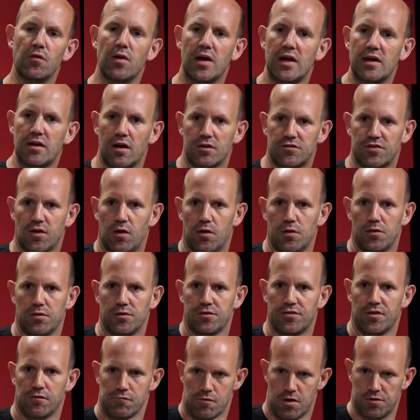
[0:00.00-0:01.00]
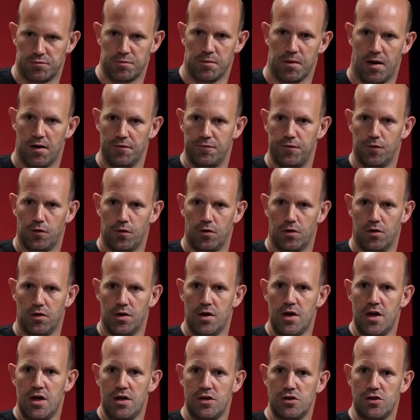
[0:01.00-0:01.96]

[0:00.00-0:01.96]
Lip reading: on Raspberry Pi 4,